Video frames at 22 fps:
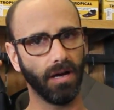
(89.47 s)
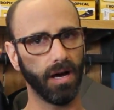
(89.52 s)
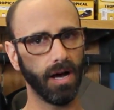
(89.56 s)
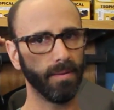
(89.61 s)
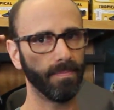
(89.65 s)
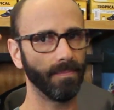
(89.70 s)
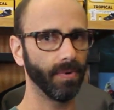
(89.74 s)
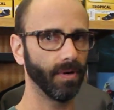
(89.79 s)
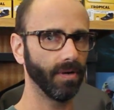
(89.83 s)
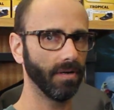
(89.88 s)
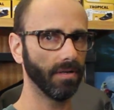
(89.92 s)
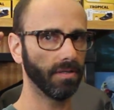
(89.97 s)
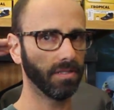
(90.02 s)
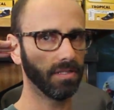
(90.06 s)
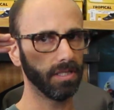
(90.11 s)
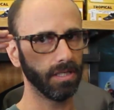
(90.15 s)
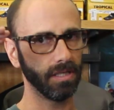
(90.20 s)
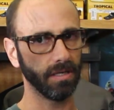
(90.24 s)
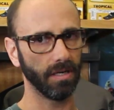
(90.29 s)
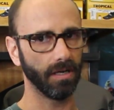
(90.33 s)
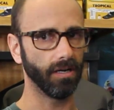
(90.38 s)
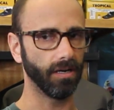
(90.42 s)
upper
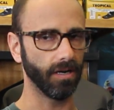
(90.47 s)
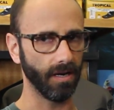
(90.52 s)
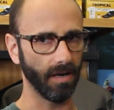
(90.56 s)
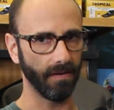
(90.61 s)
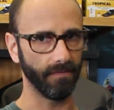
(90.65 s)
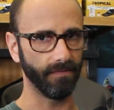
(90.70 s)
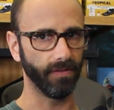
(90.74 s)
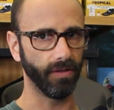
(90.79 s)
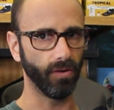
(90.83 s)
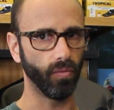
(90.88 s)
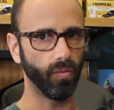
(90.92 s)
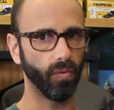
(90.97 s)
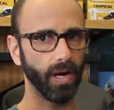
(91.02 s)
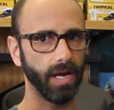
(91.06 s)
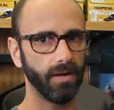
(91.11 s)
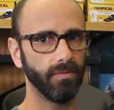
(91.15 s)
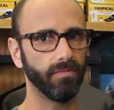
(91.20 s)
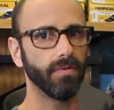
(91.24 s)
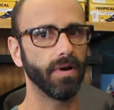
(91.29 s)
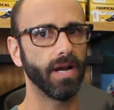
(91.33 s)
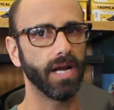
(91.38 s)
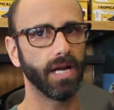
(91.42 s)
tier of the
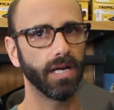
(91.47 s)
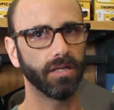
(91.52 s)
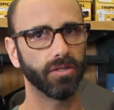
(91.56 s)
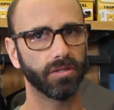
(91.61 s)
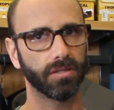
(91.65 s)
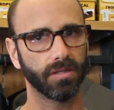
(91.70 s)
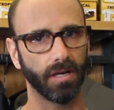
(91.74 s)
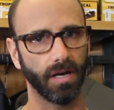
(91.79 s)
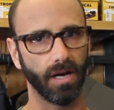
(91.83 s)
weight range